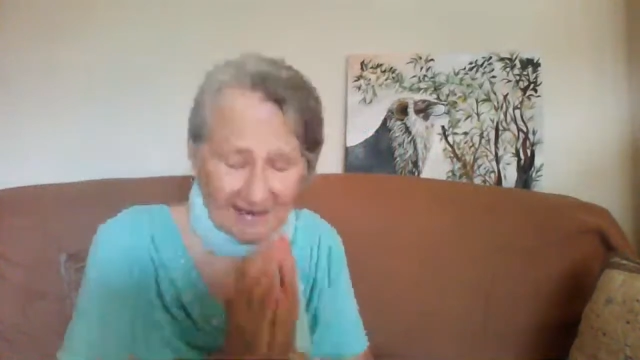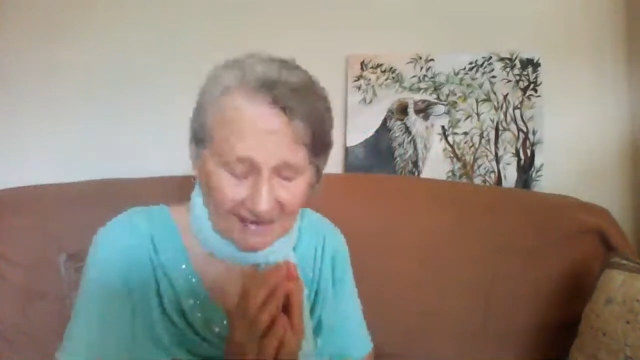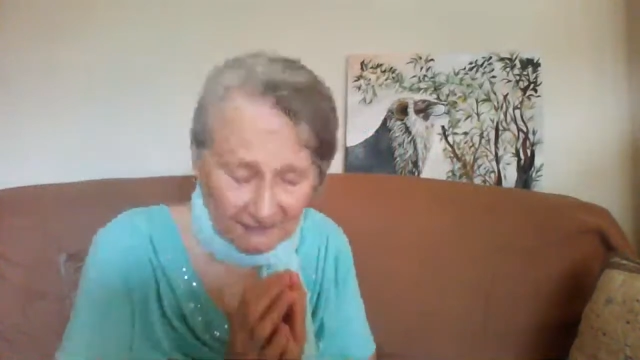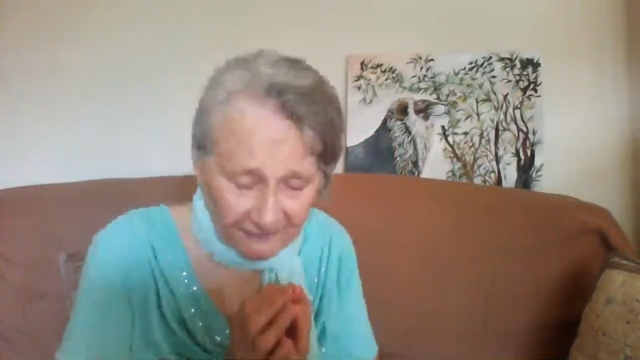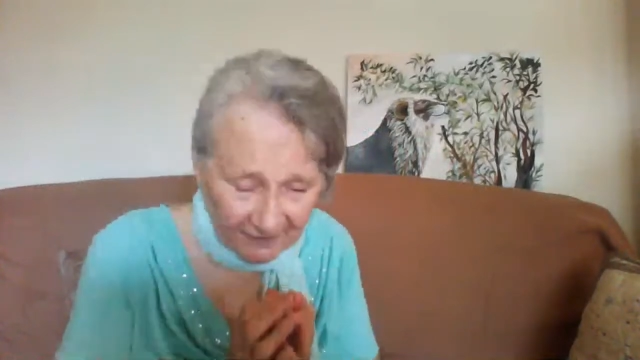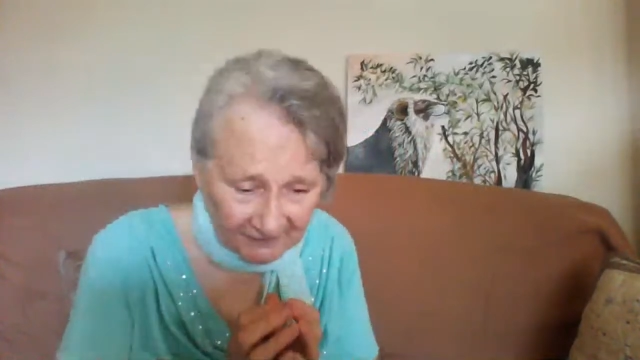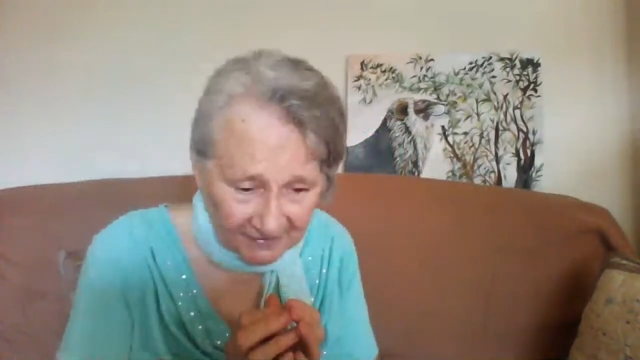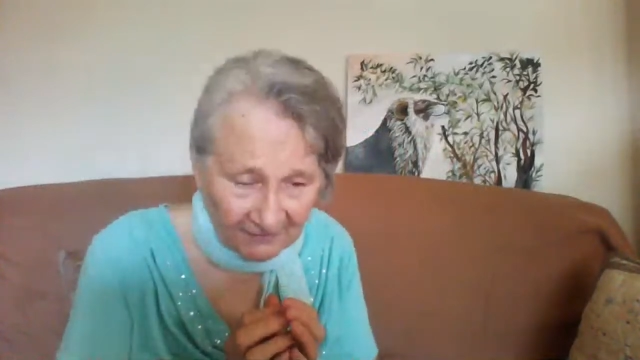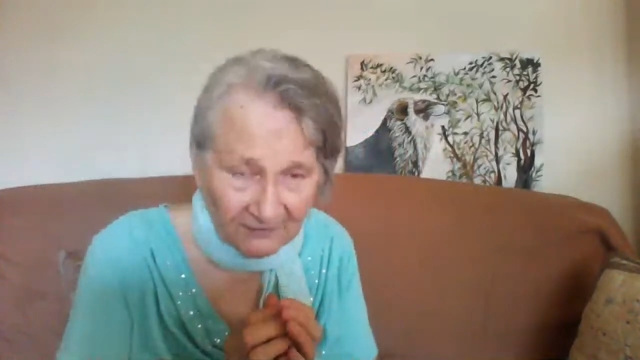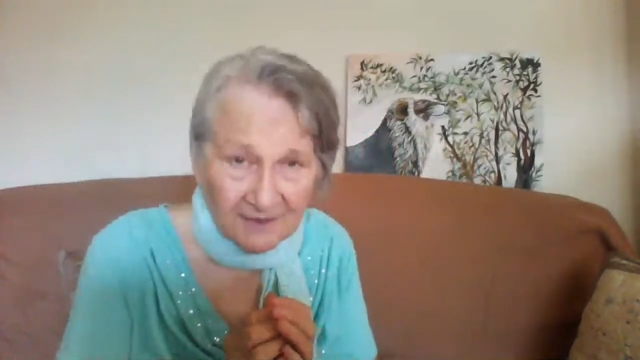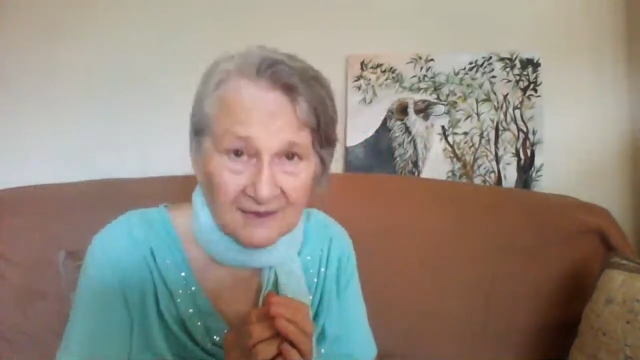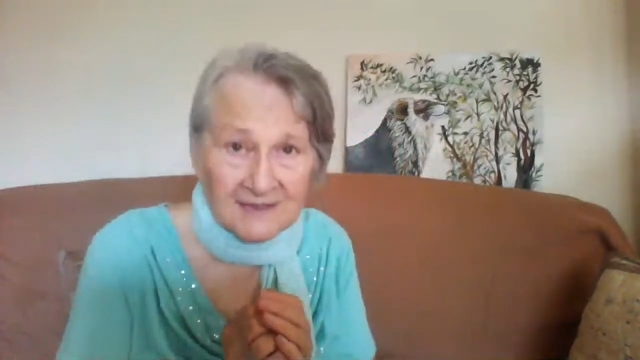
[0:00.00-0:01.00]
And he fell
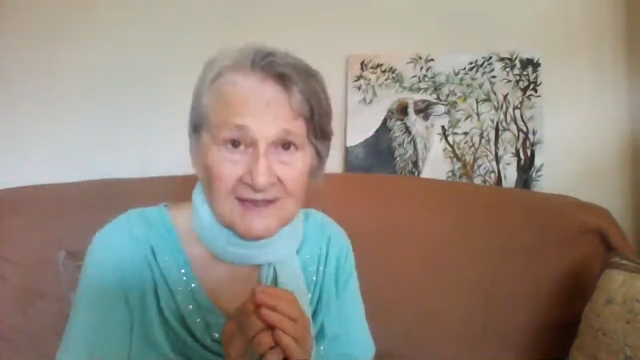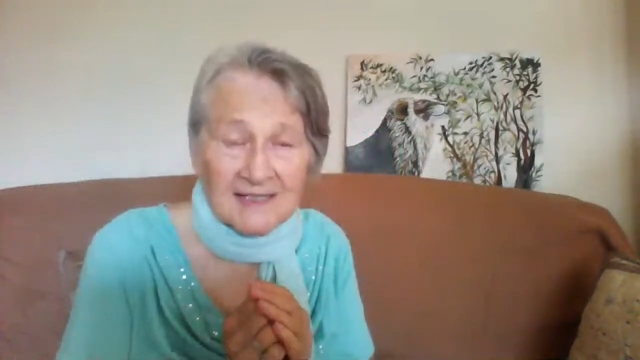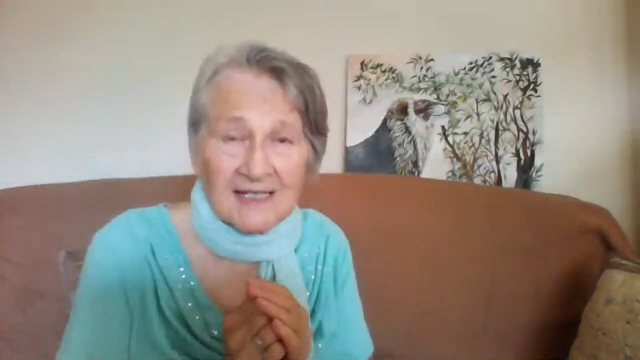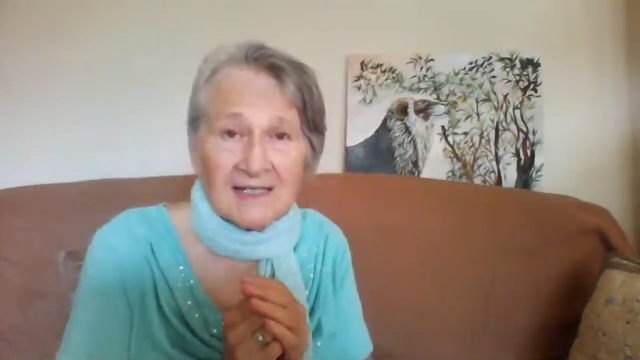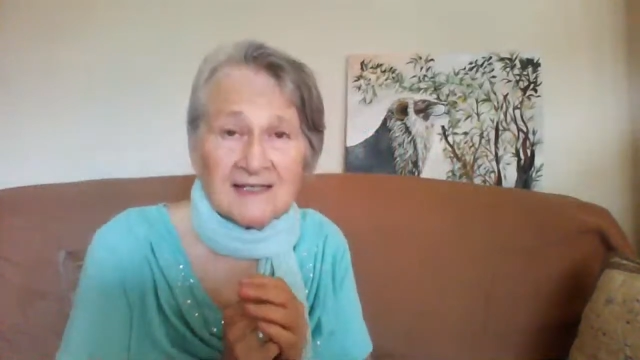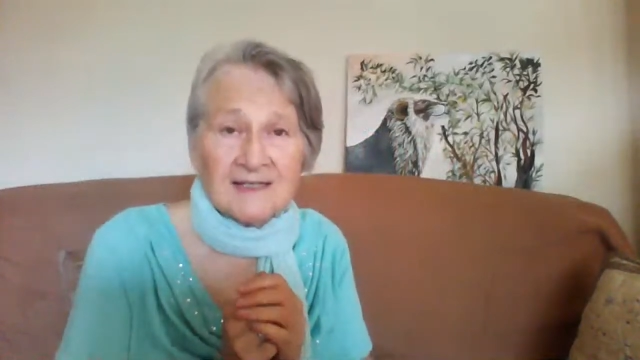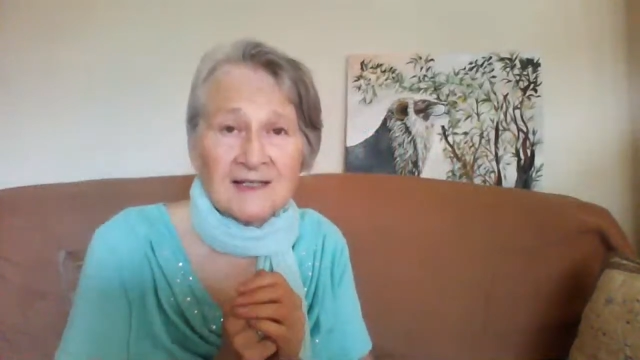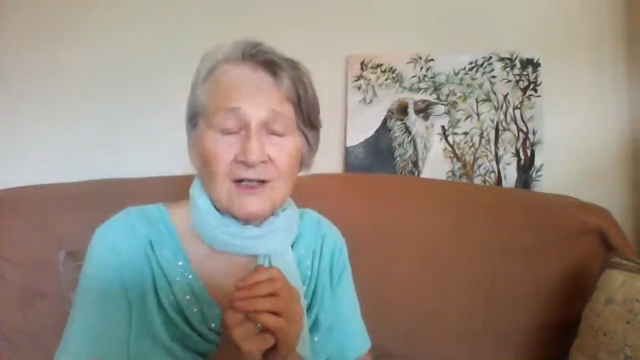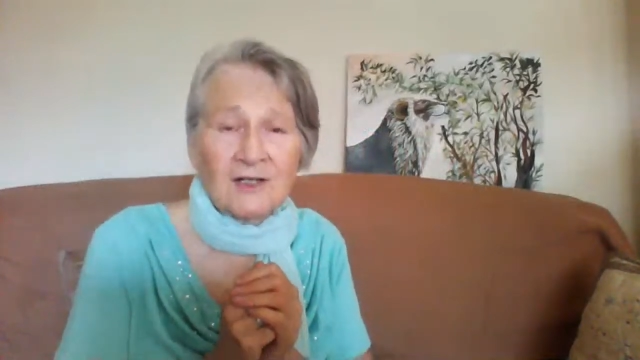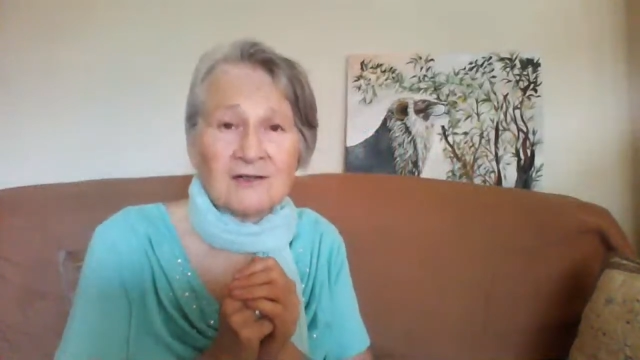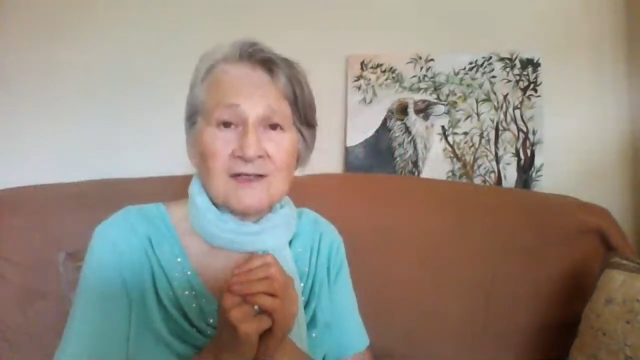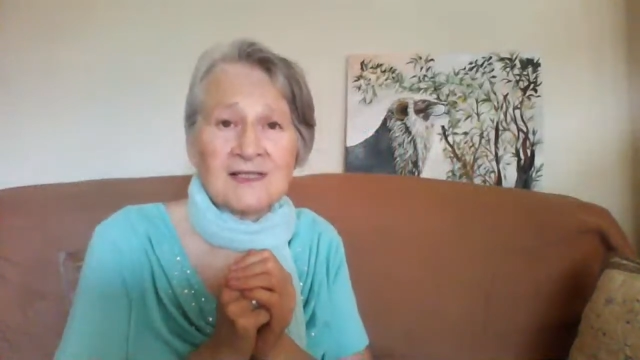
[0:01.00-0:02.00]
down on his knees and
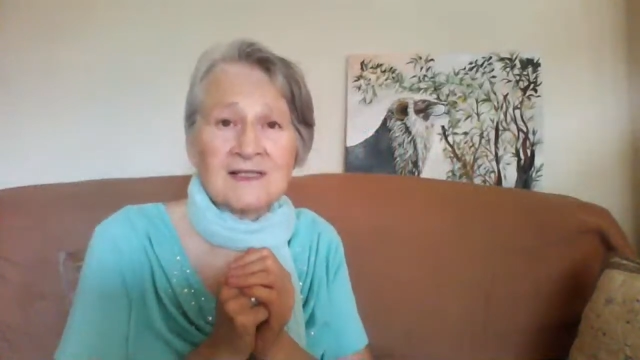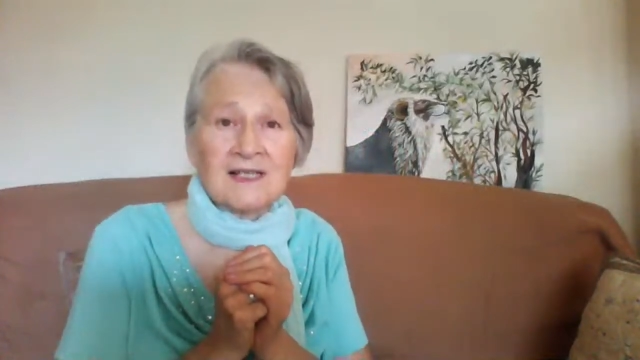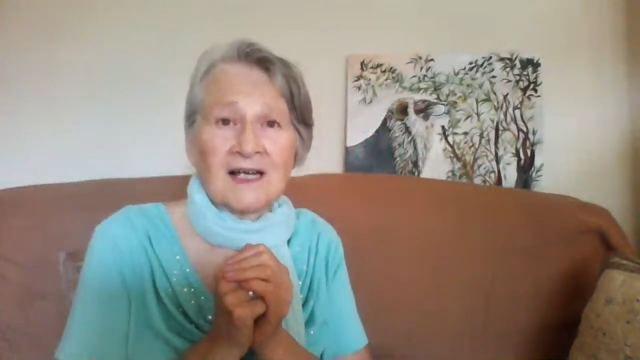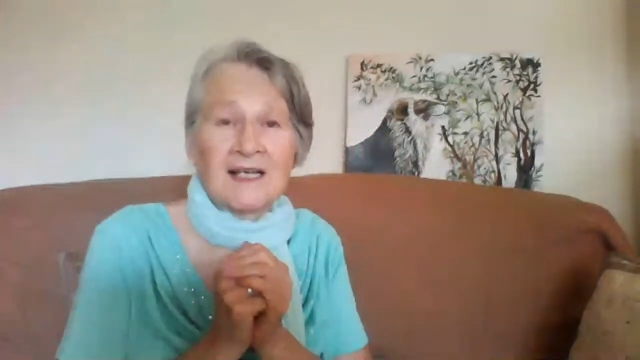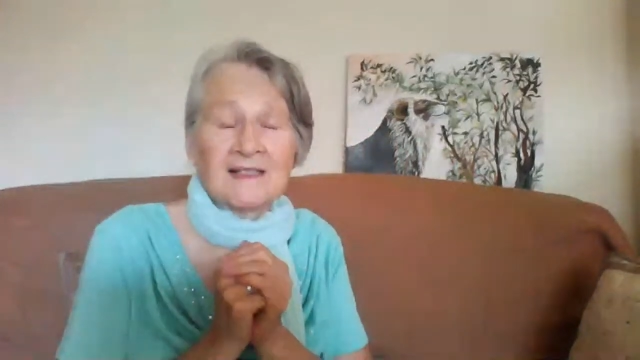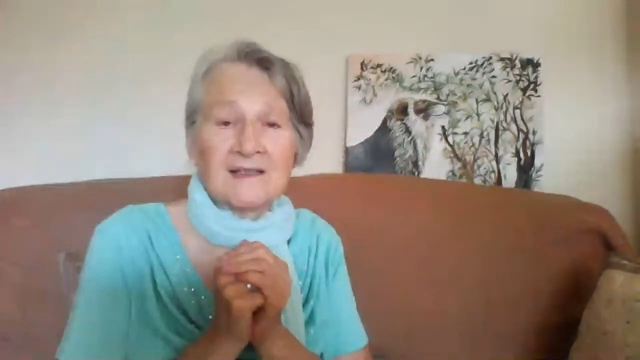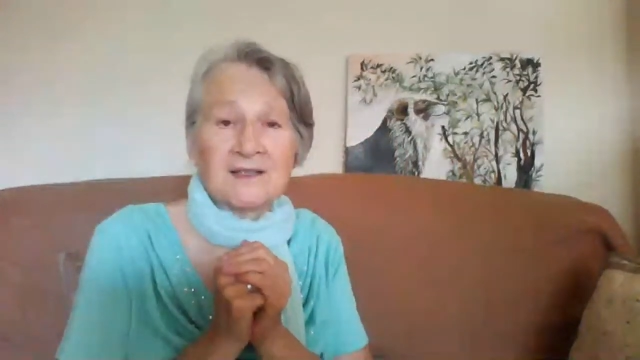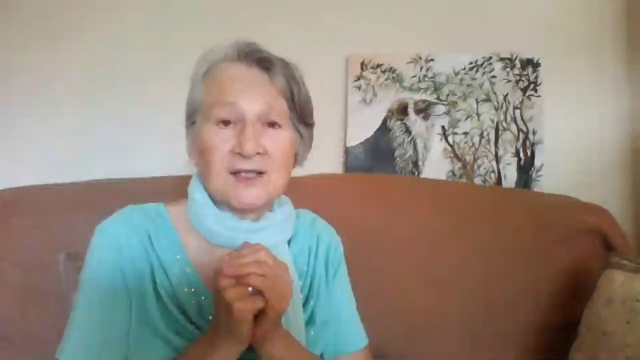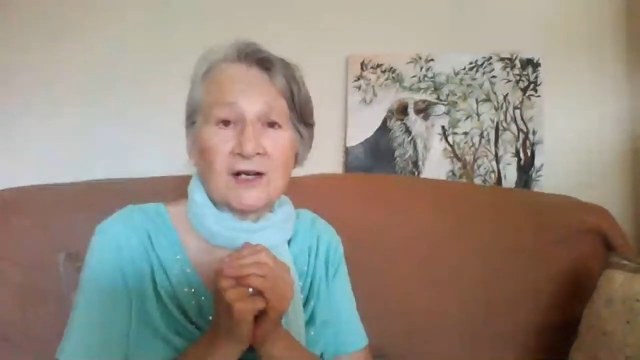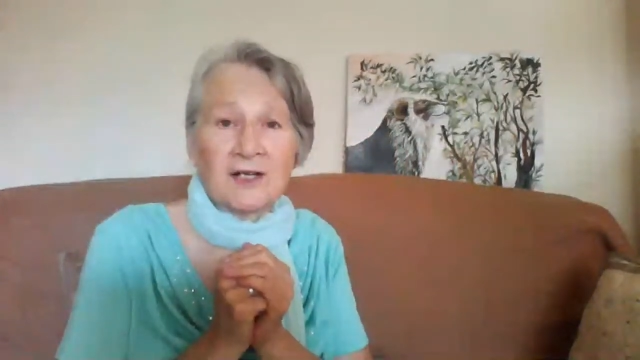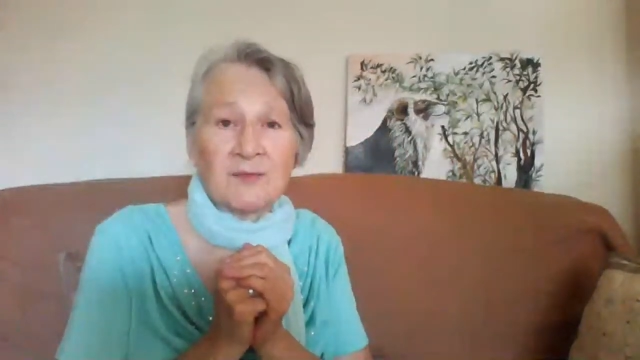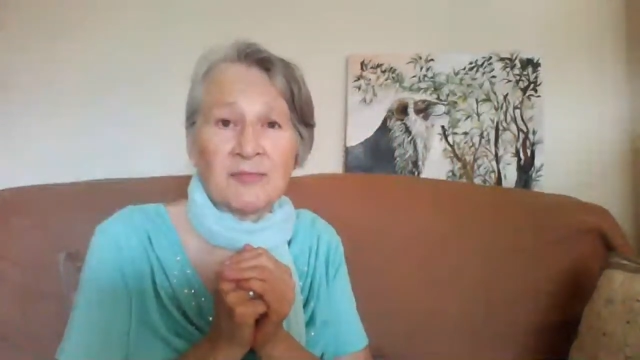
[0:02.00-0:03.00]
closed his eyes and
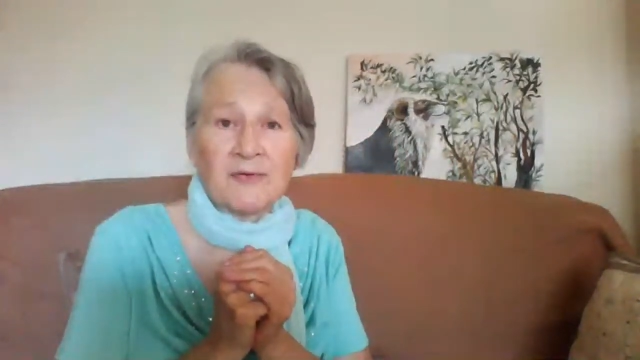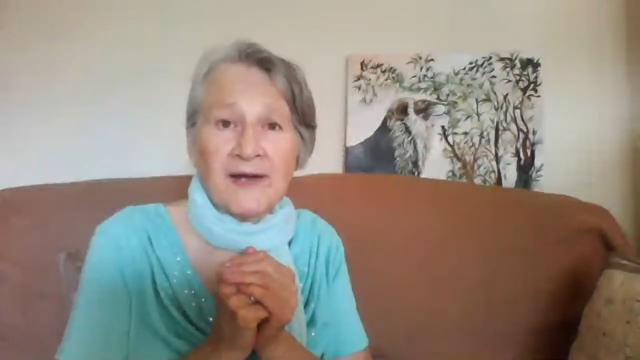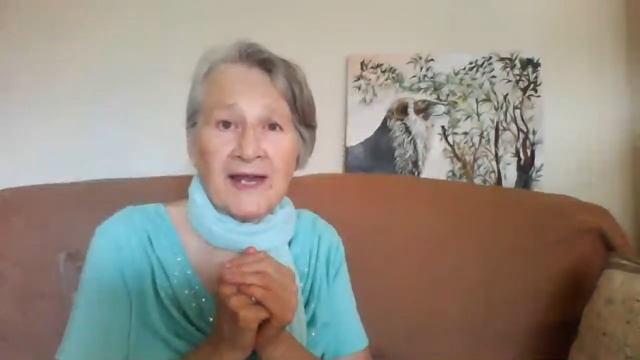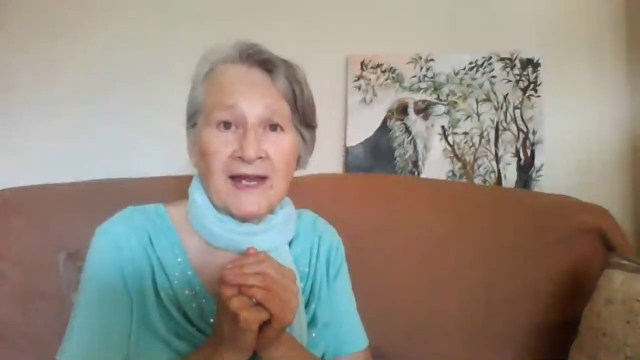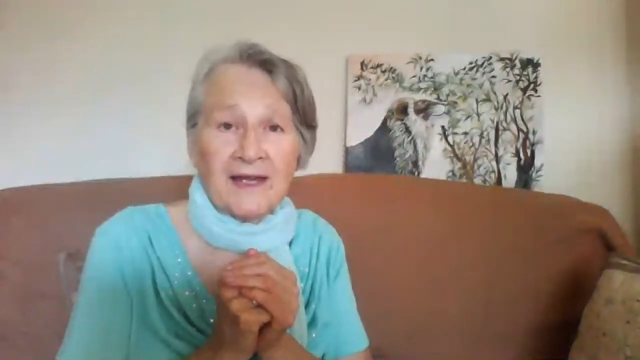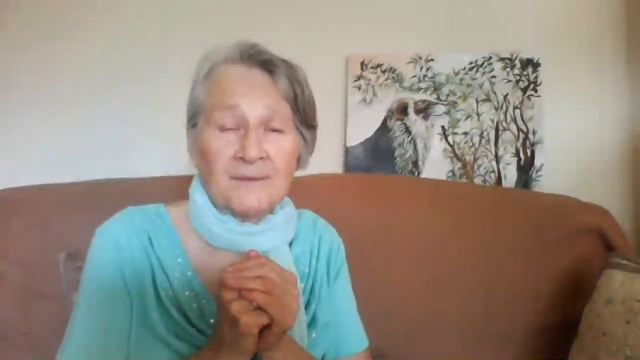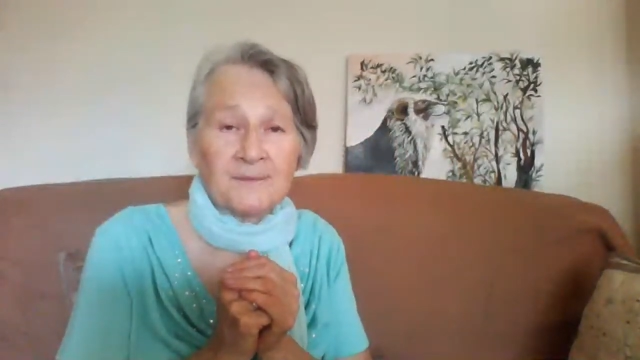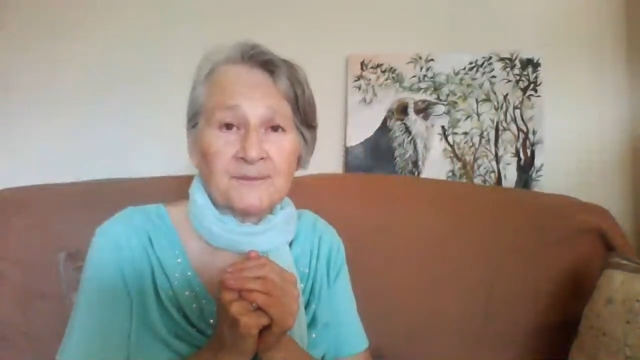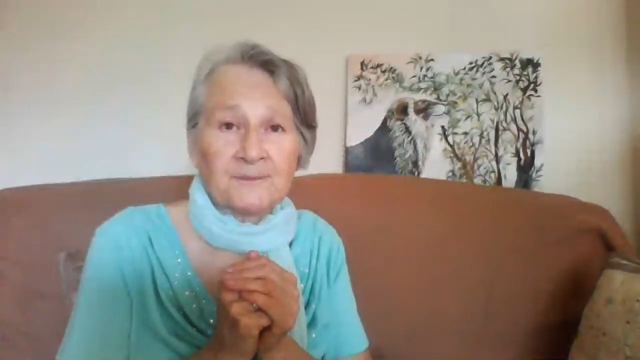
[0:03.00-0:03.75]
started praying.